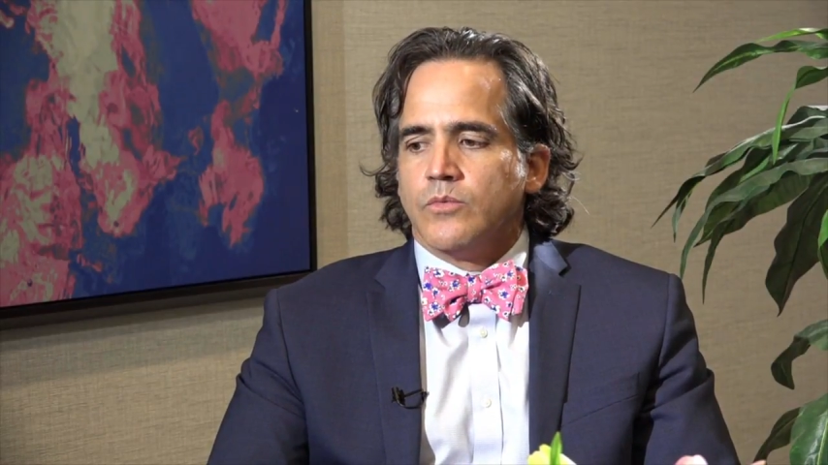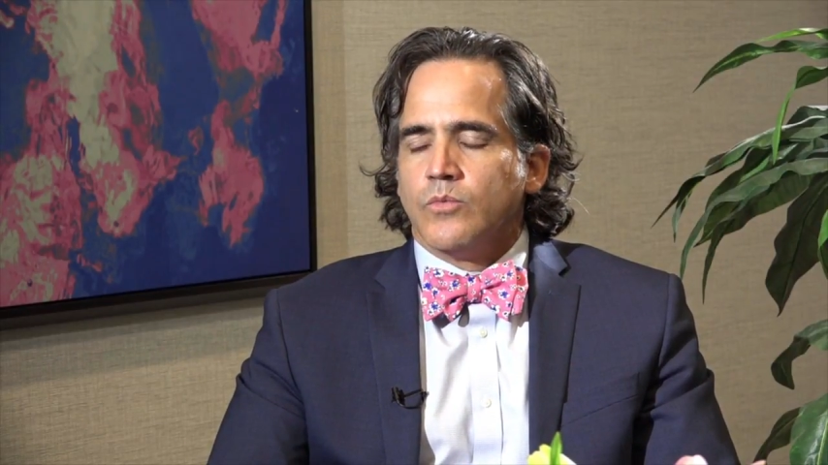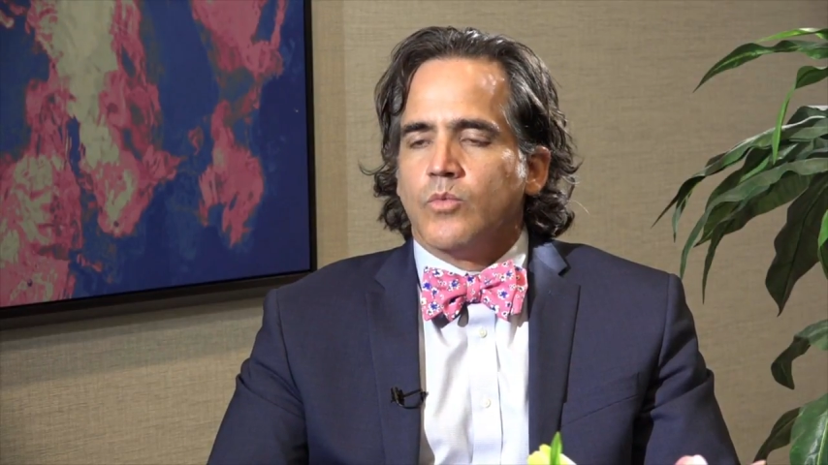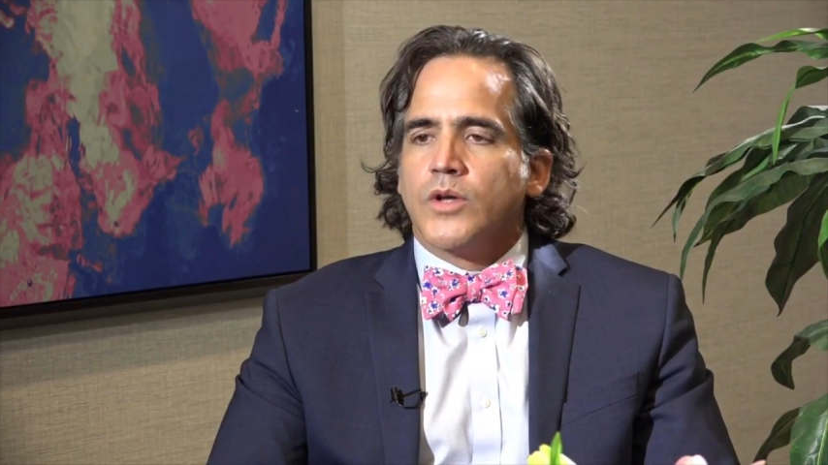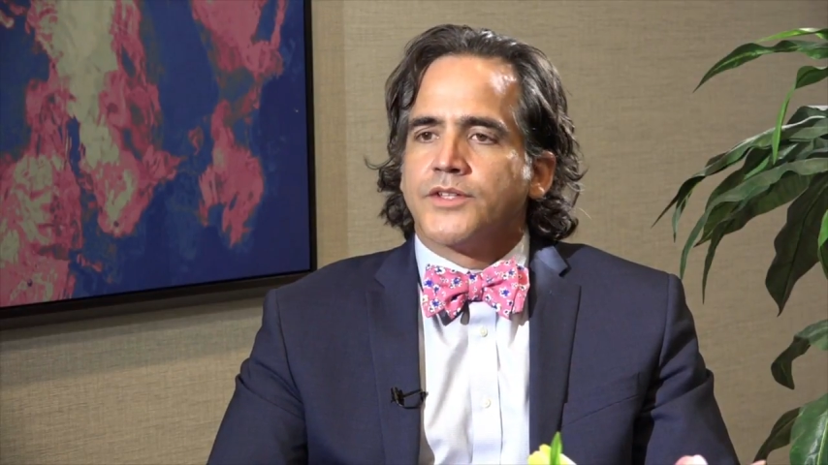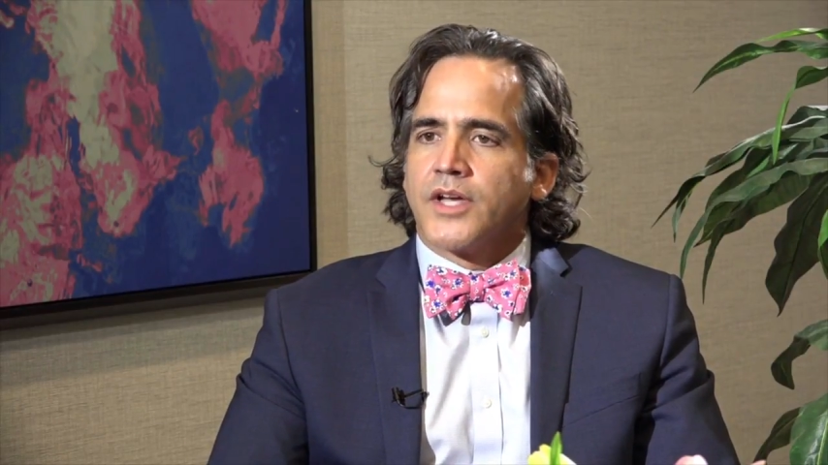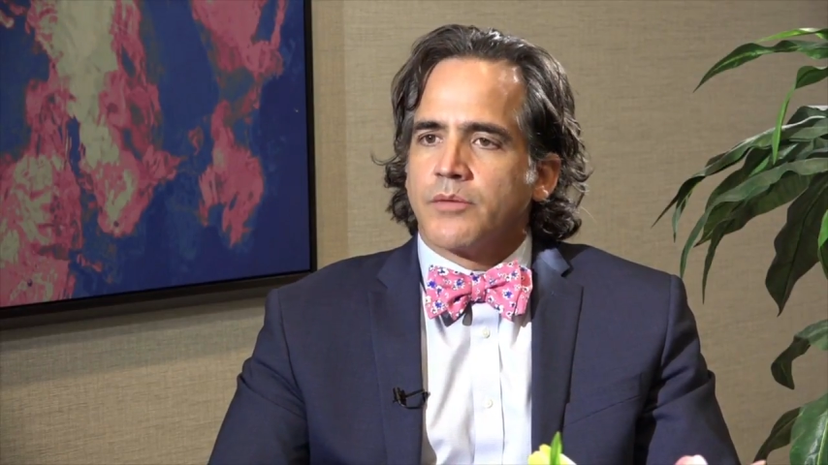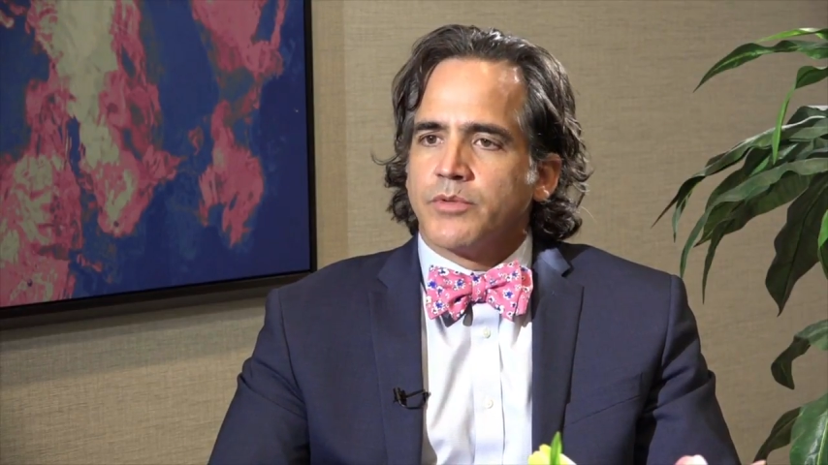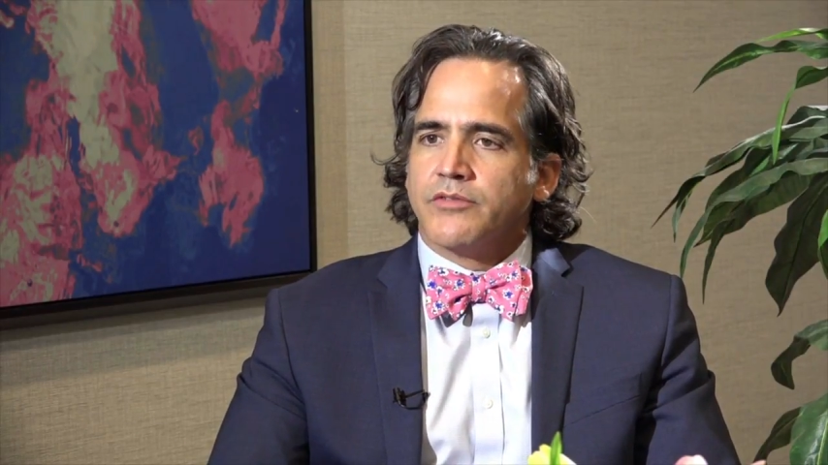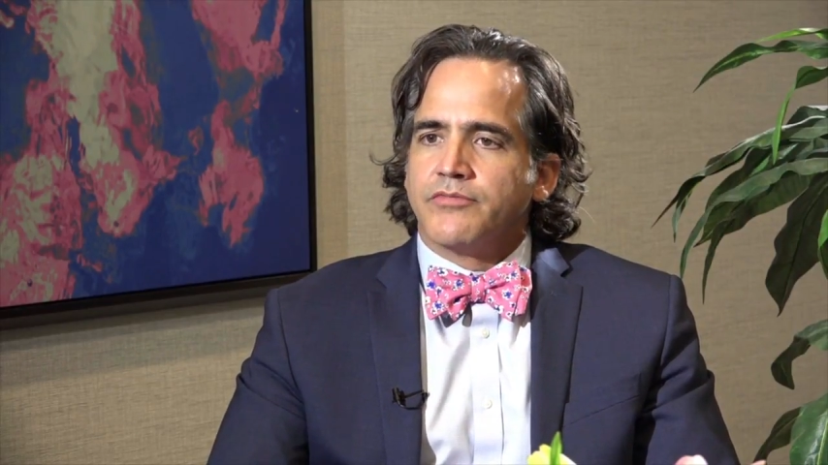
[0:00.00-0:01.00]
one
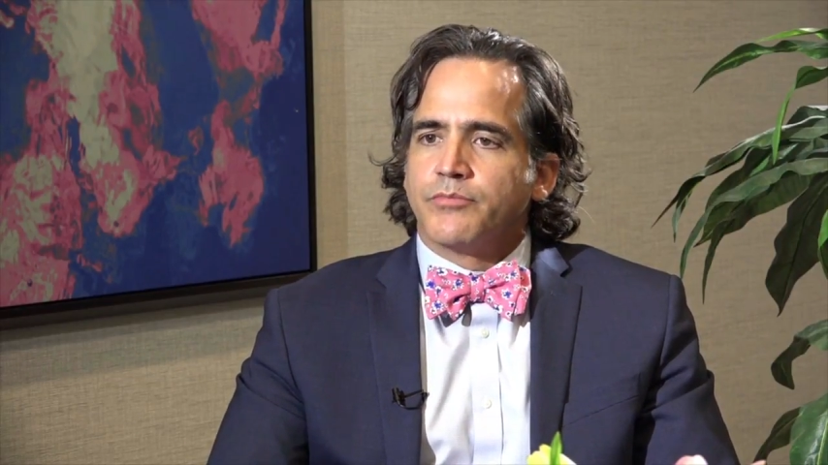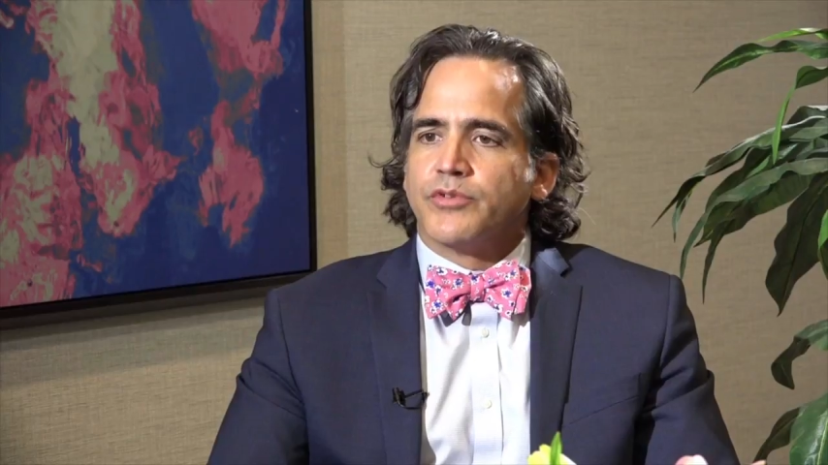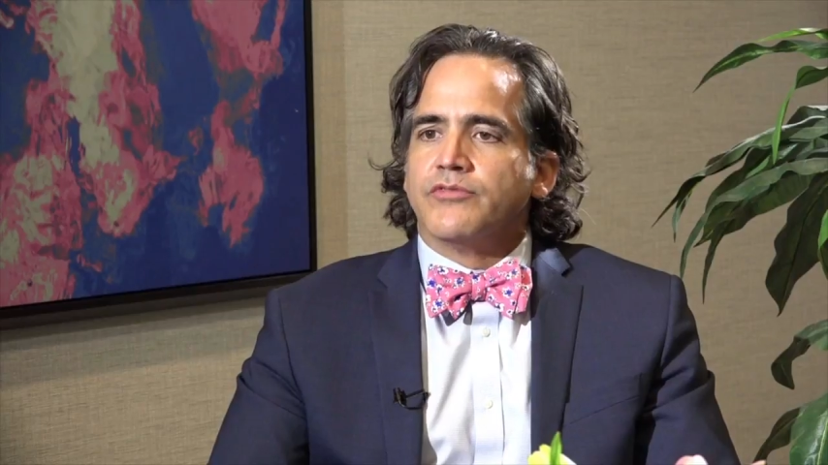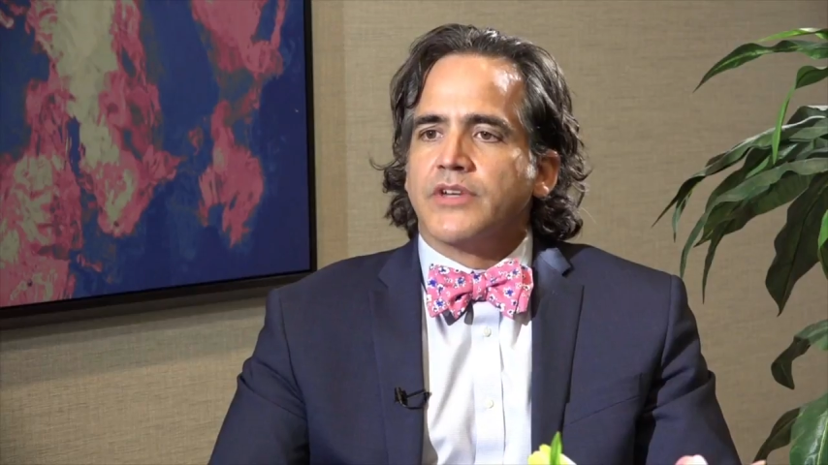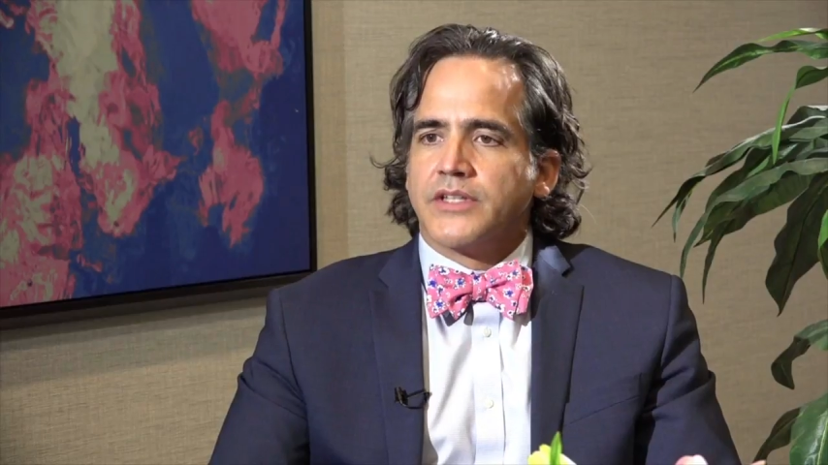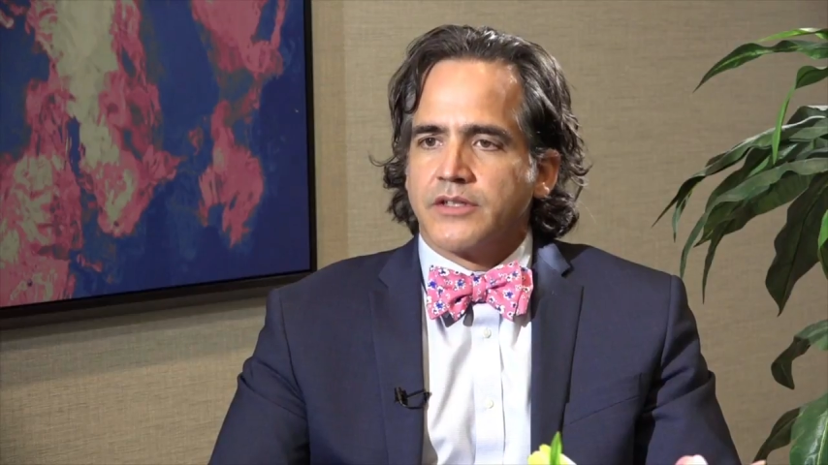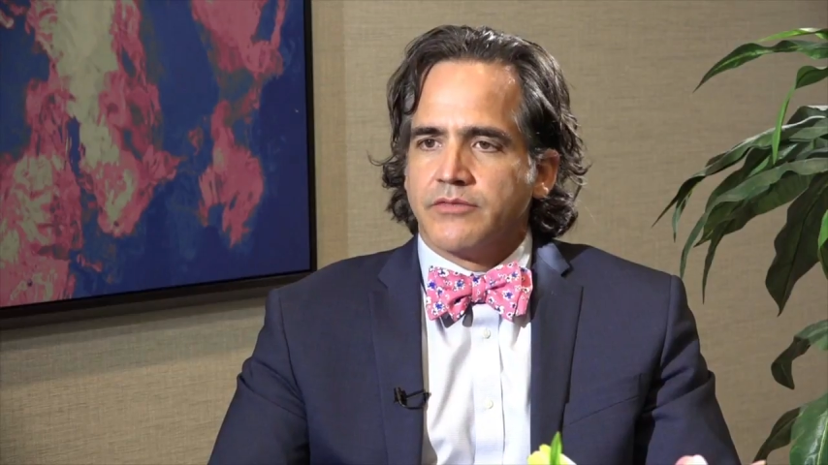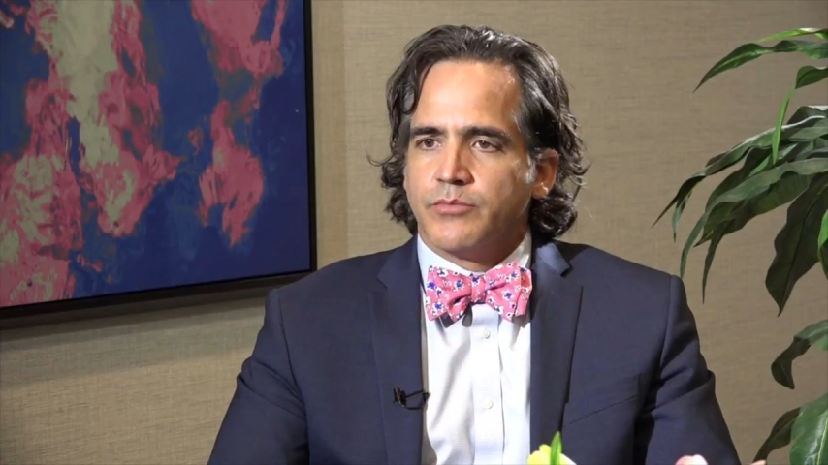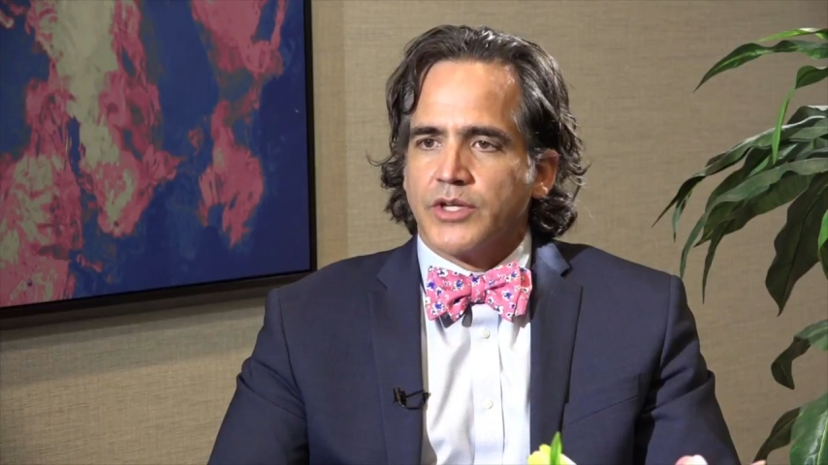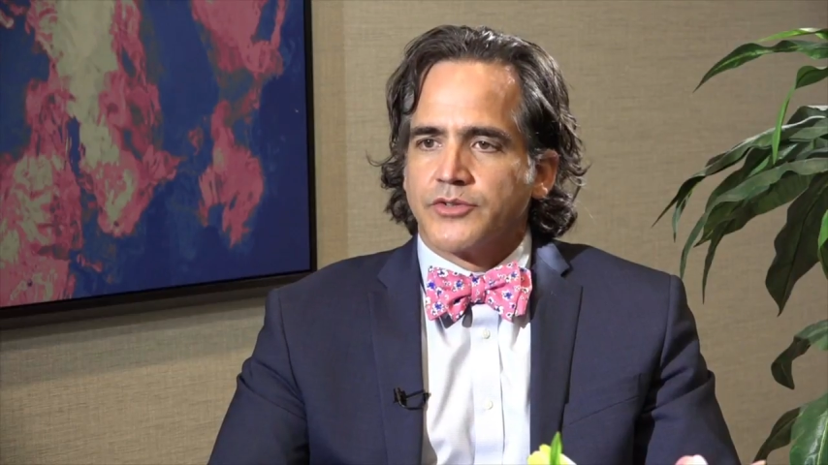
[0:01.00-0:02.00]
type of
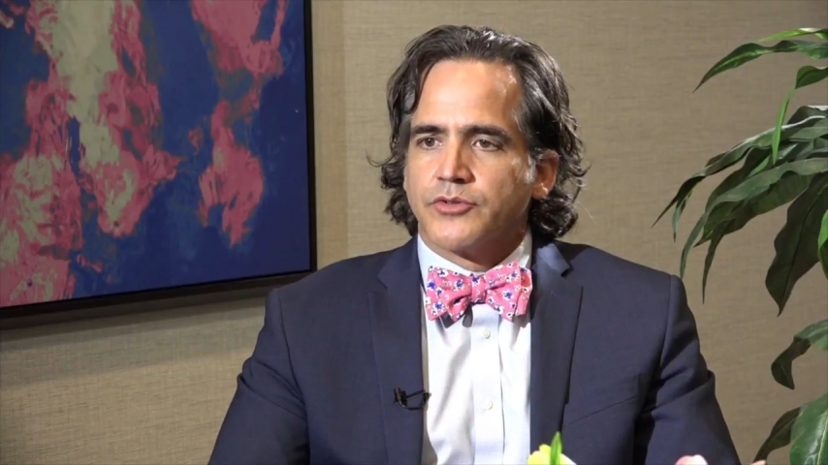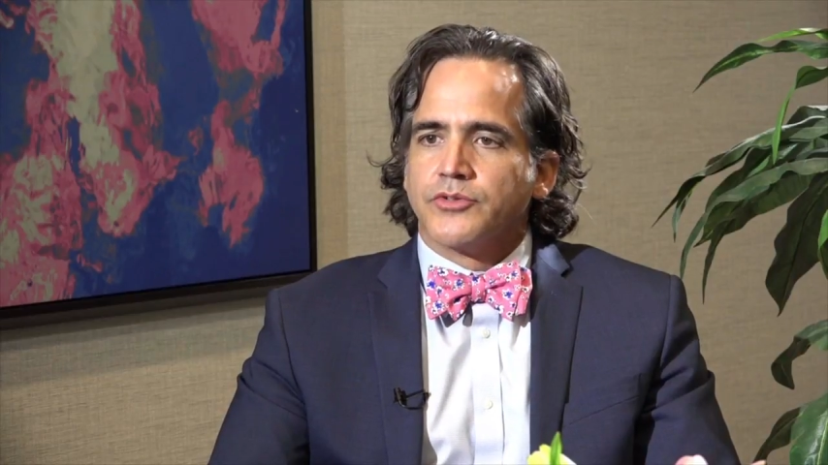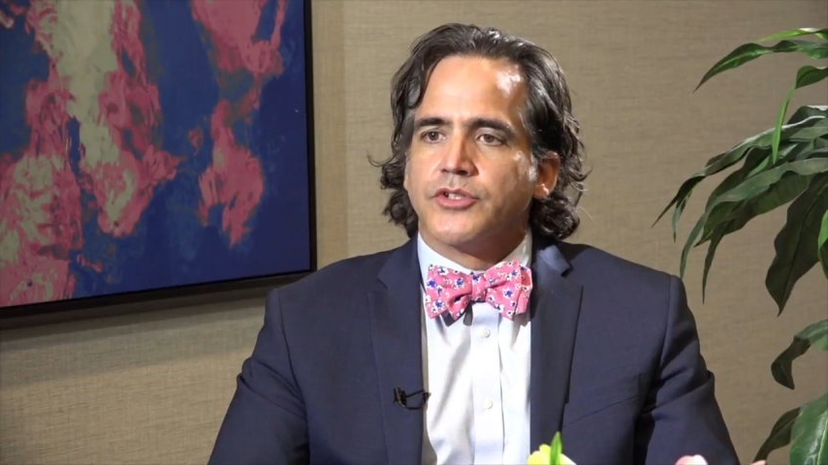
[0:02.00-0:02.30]
preventive breast surgery